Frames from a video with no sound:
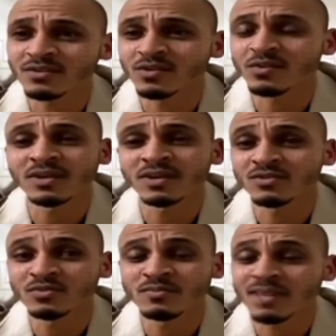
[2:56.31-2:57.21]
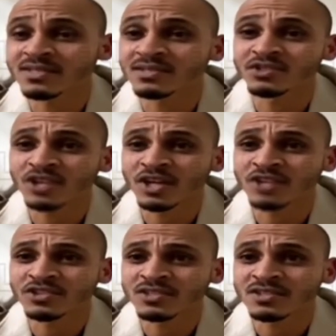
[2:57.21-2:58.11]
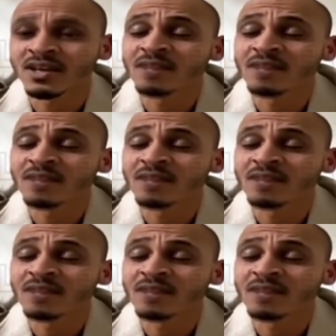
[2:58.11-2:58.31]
You don't want to do massive changes.